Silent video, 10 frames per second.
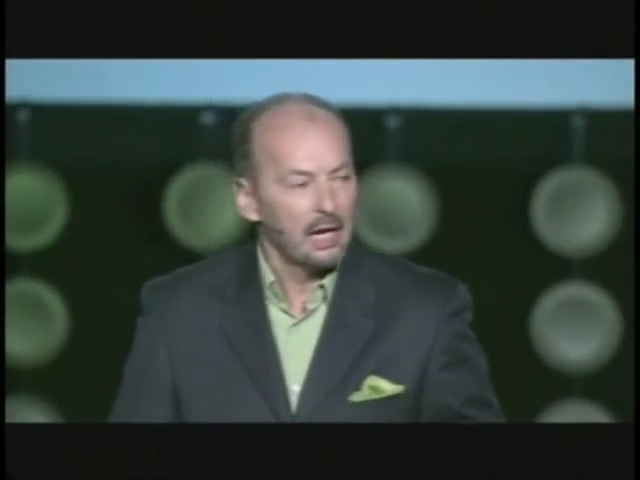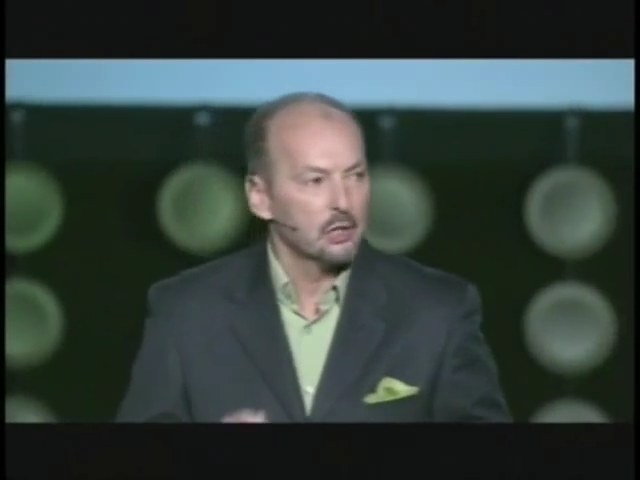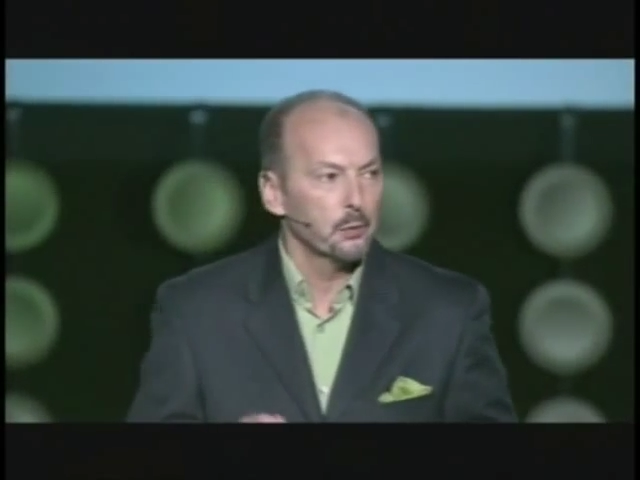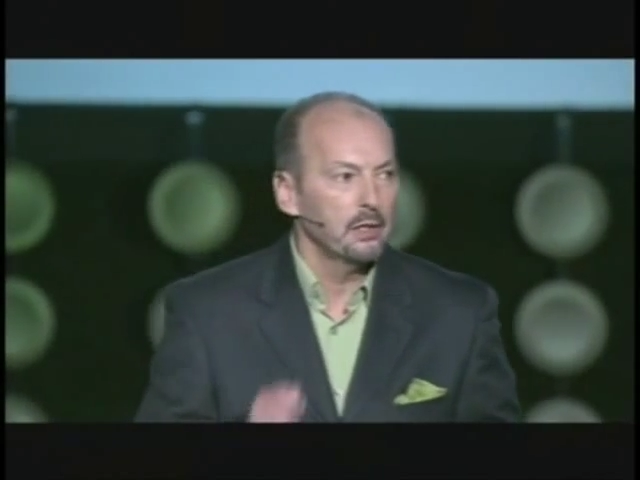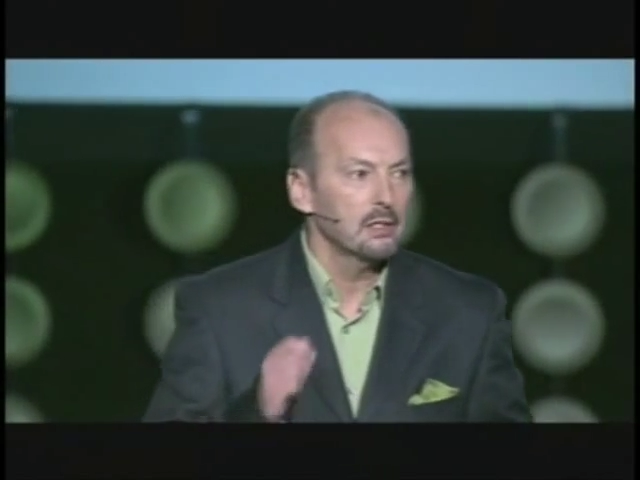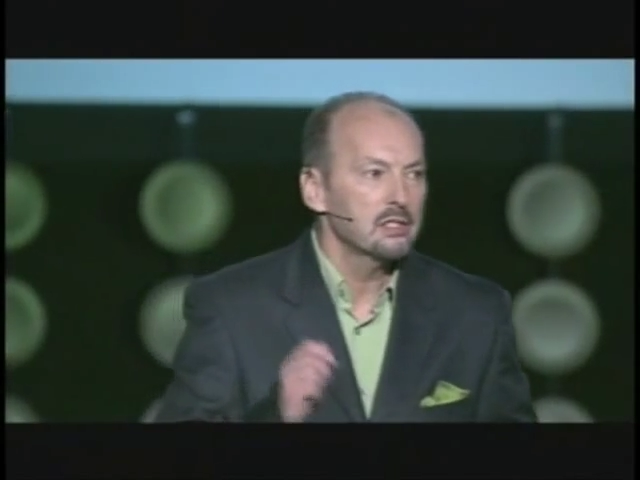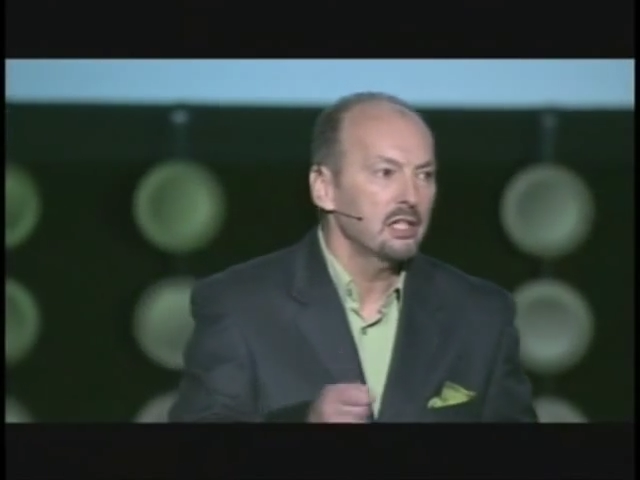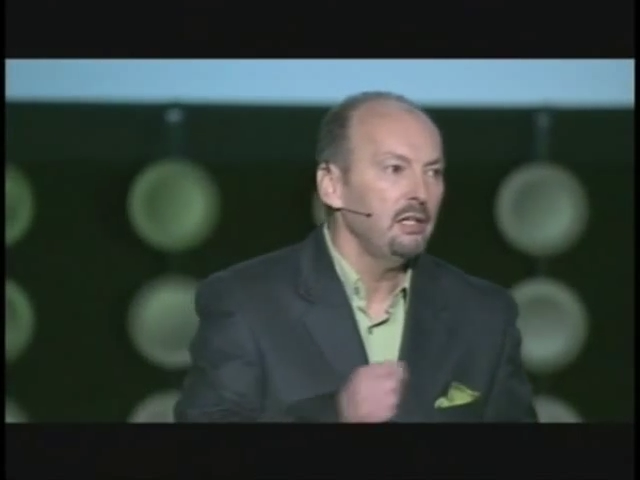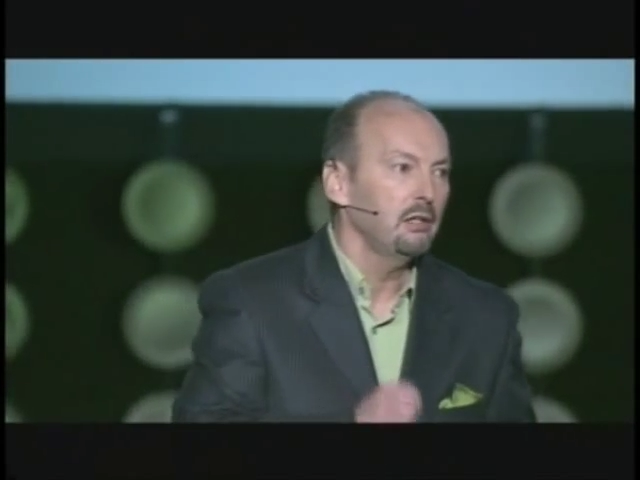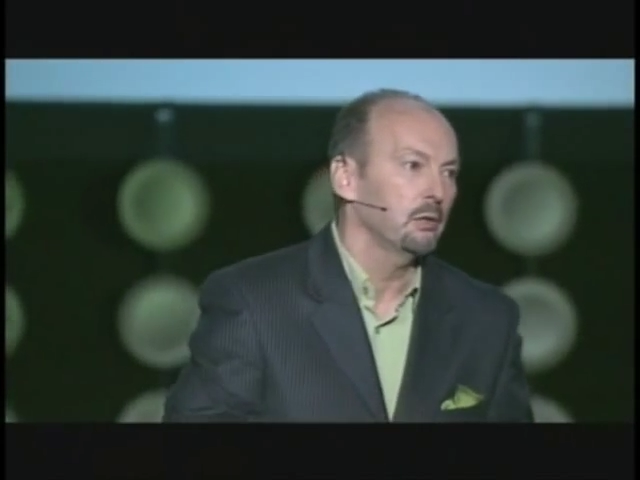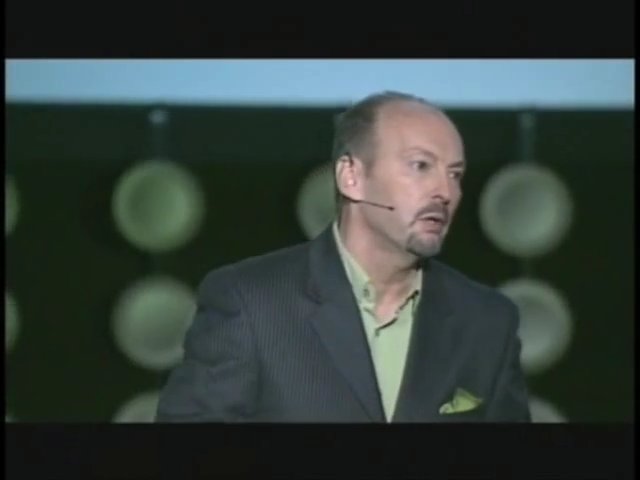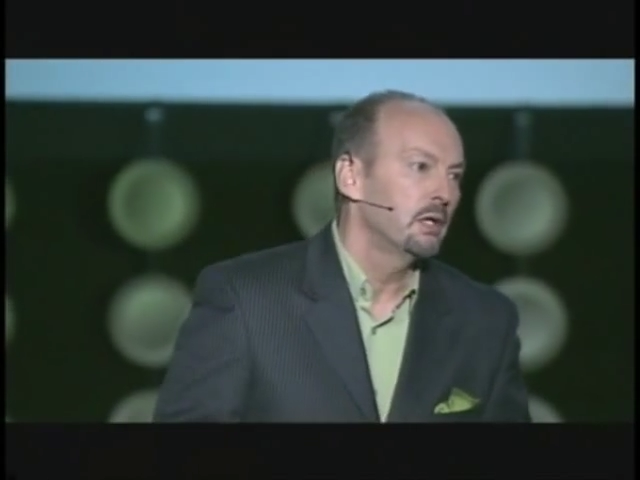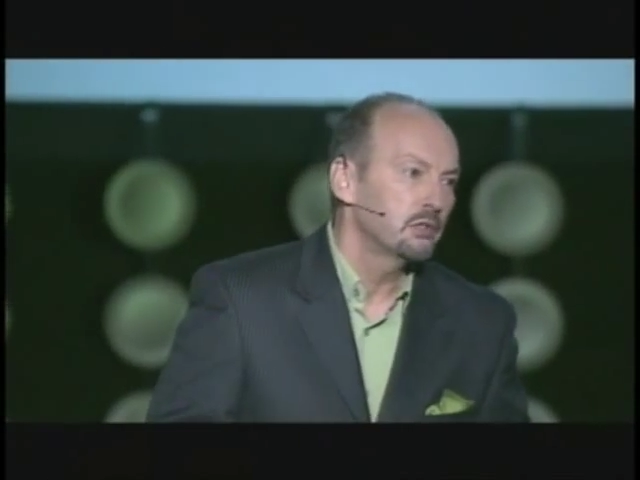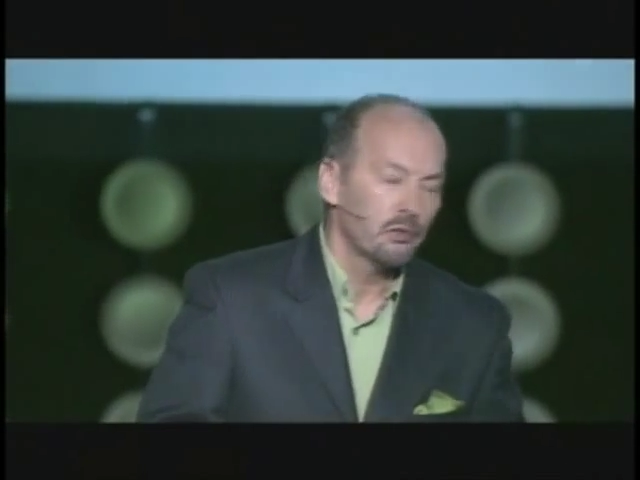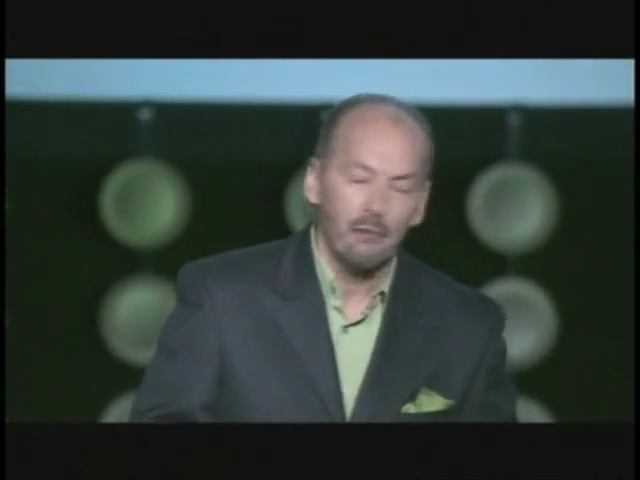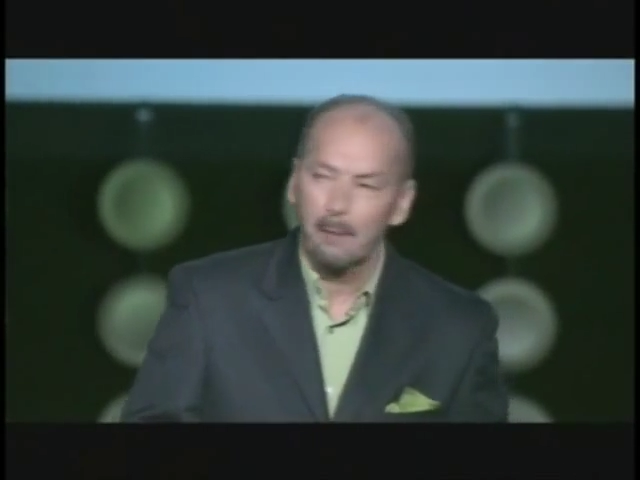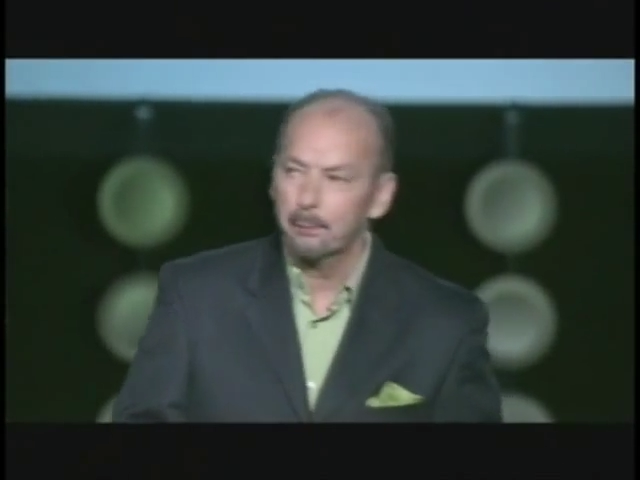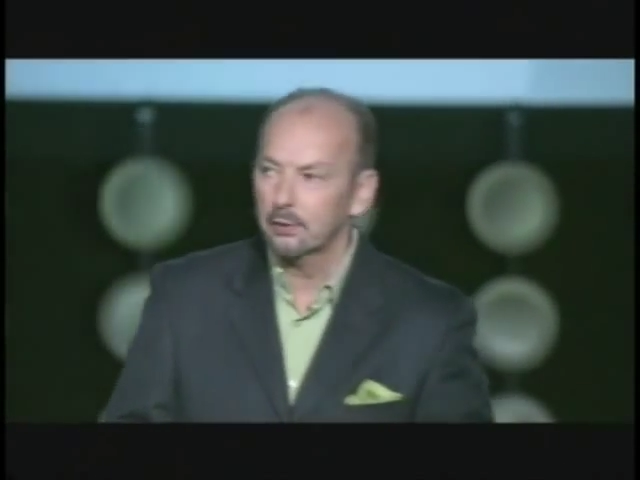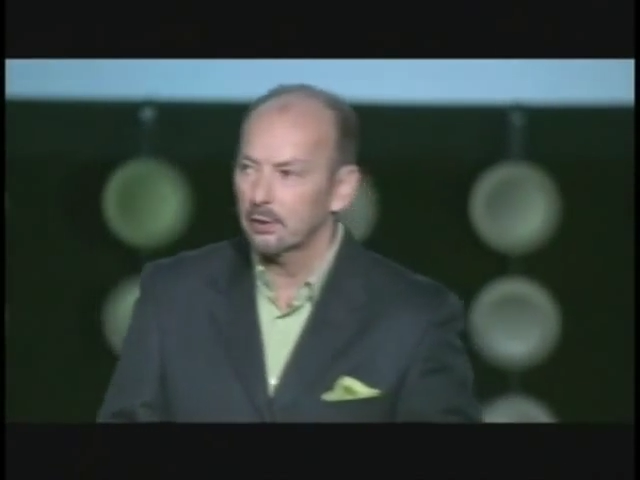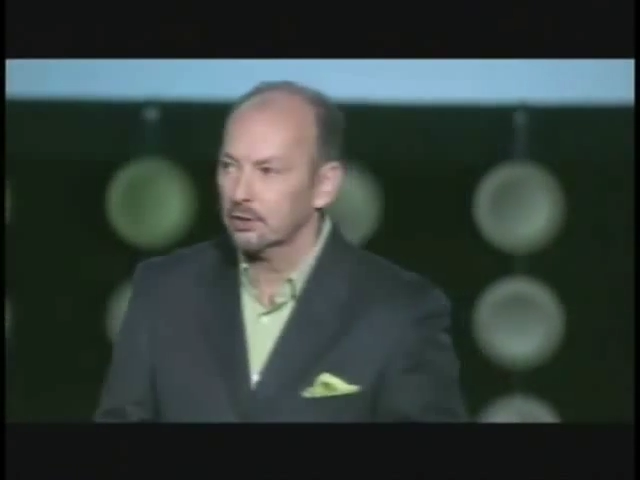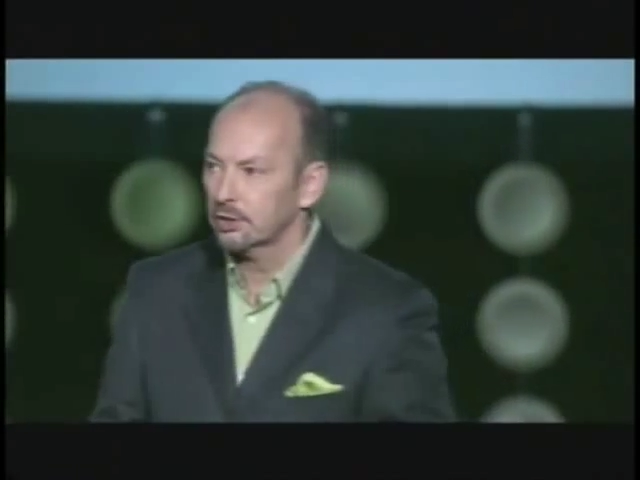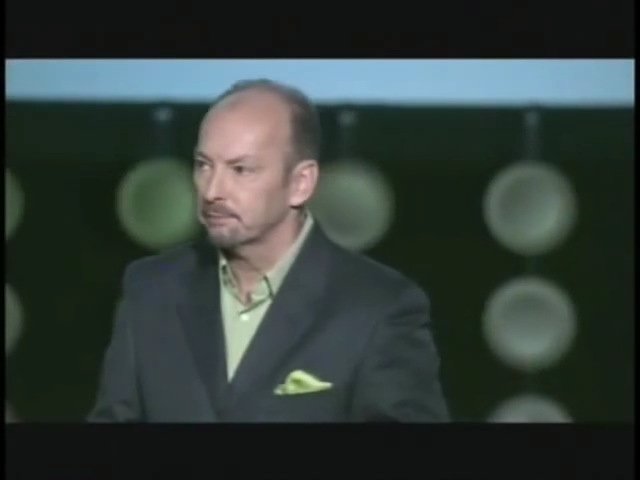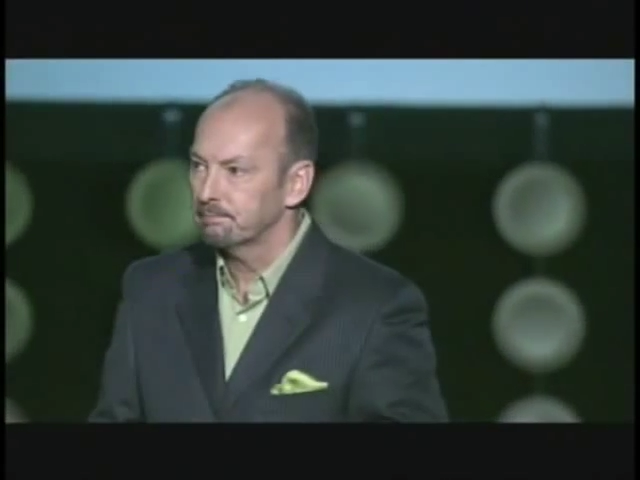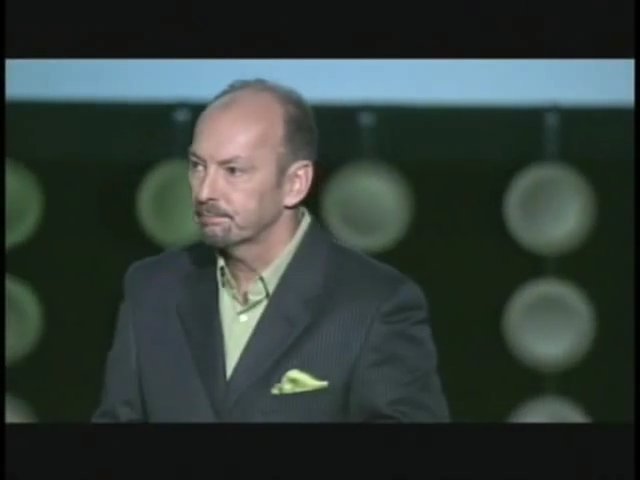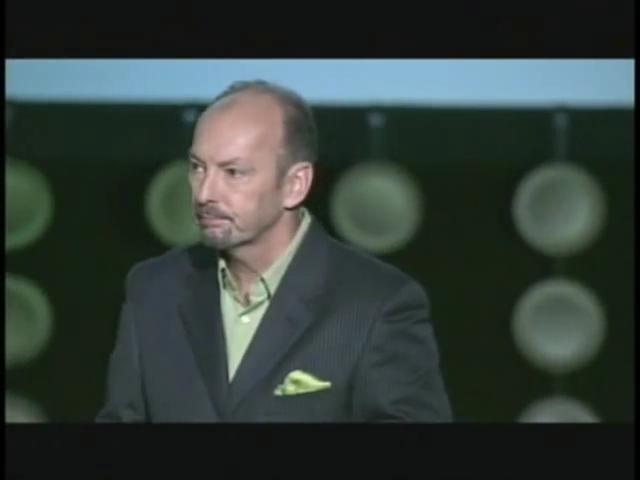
as we continue to ramp production.